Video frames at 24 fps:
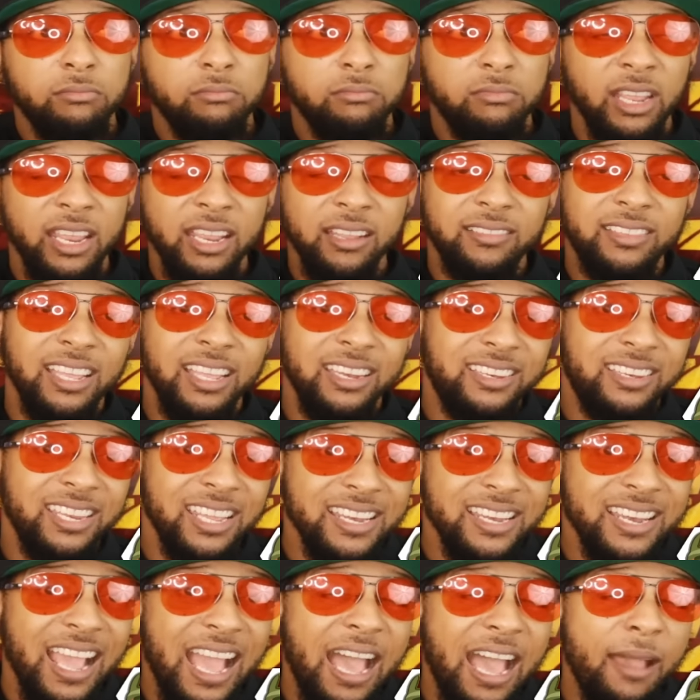things that
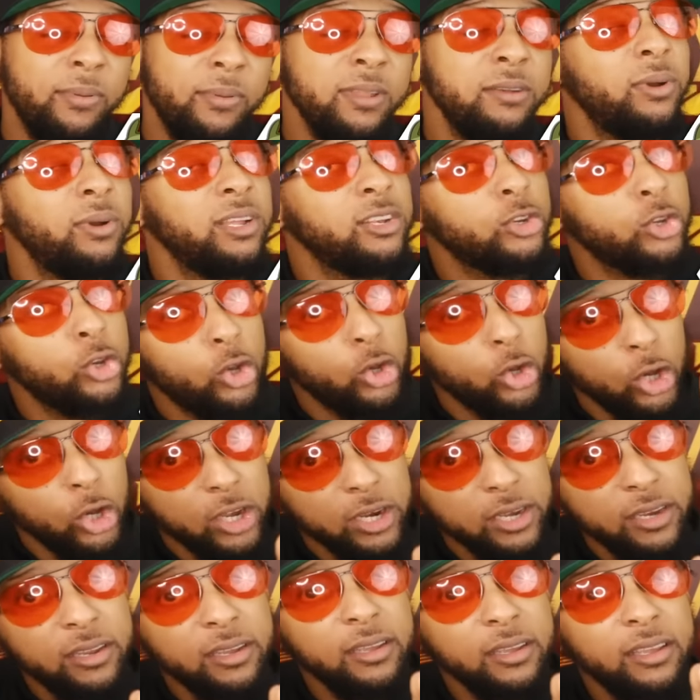didn't happen but
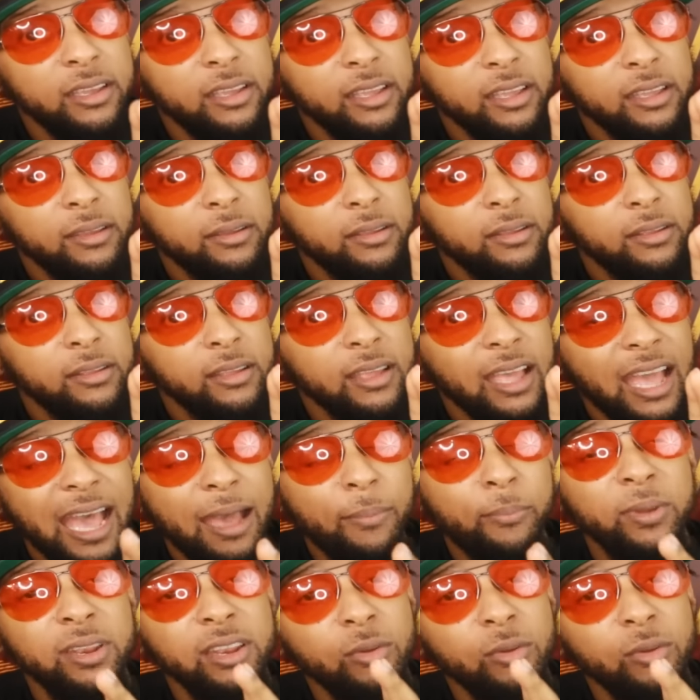could happen.